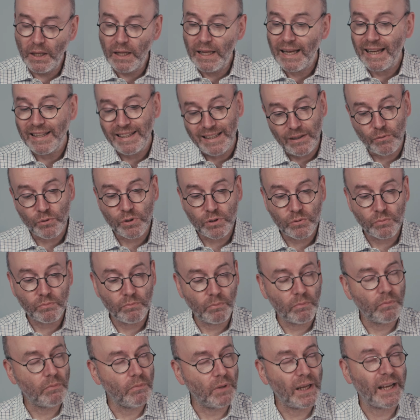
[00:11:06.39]
And that
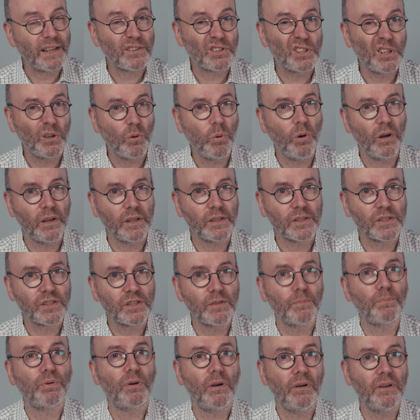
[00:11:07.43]
was actually quite
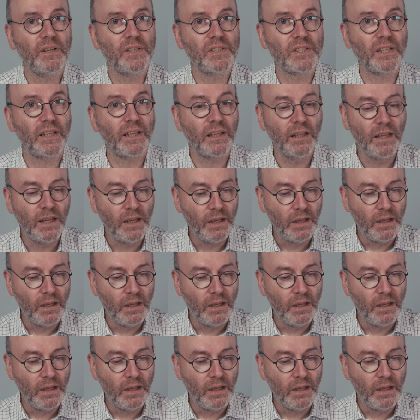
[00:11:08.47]
surprising